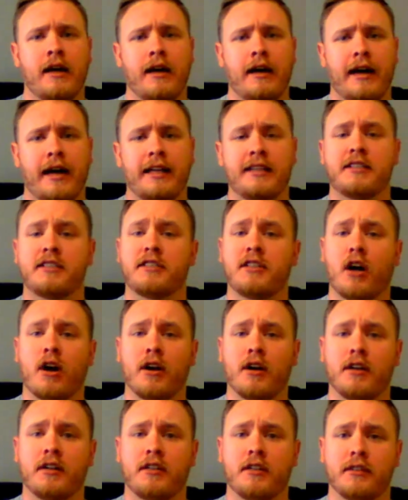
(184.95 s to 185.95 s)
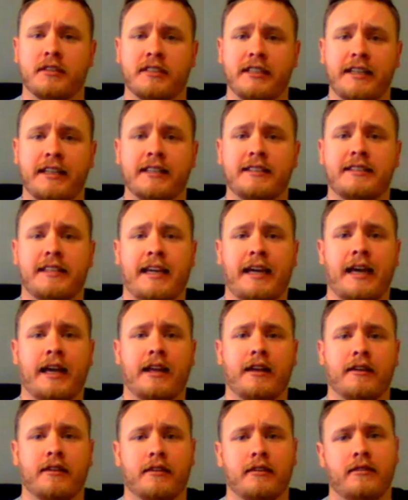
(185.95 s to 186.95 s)
It started to see its
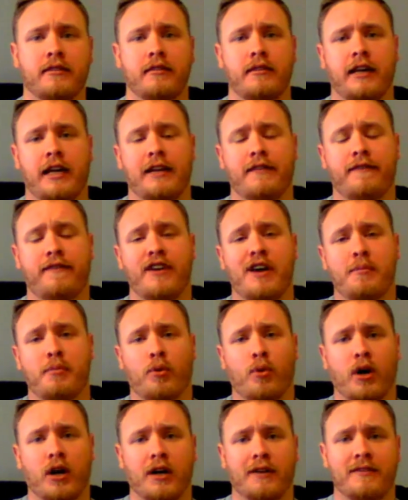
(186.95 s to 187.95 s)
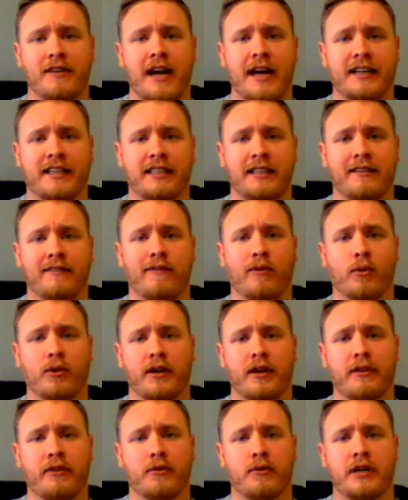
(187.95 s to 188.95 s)
end in February of
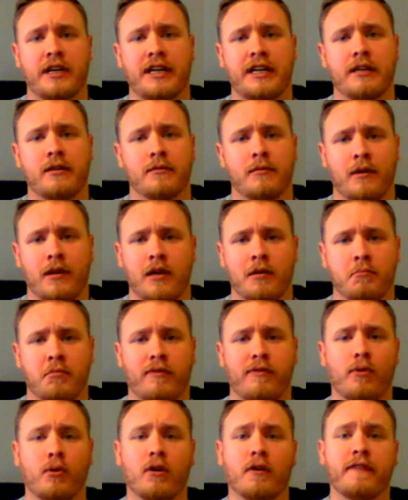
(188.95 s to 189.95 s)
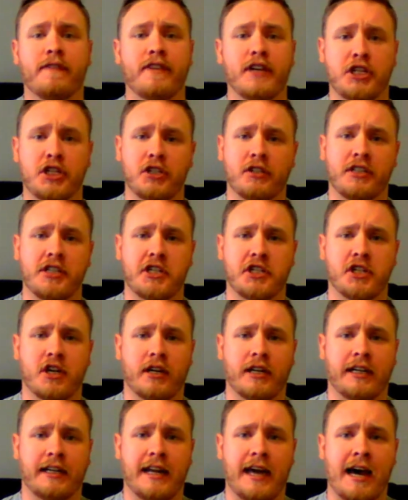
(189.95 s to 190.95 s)
1943, before officially
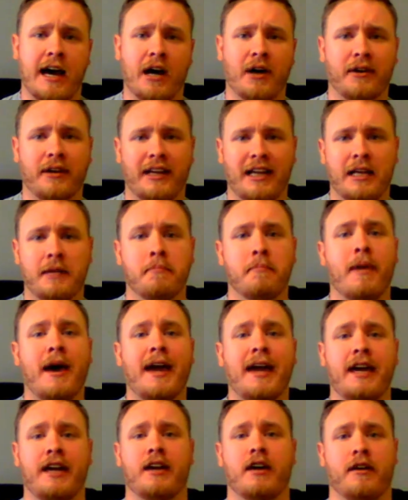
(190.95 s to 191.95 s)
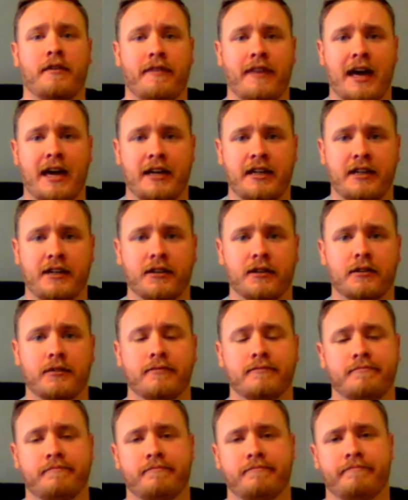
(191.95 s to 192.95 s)
shutting down in May of that year.
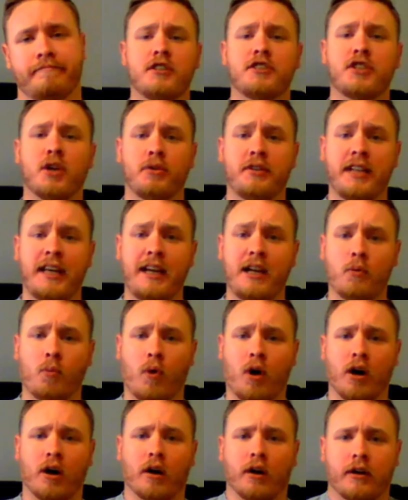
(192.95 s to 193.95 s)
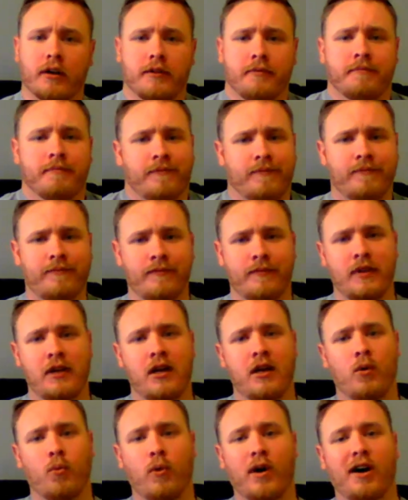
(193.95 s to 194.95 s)
So did it work?
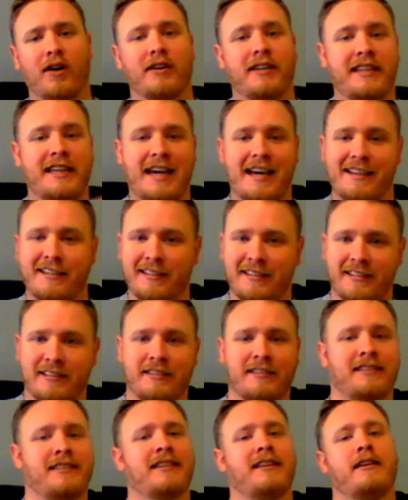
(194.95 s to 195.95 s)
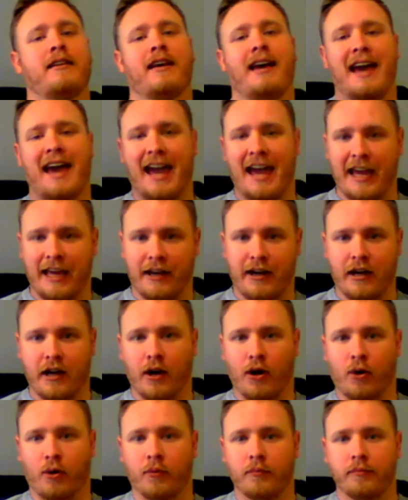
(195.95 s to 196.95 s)
Well, yes and no.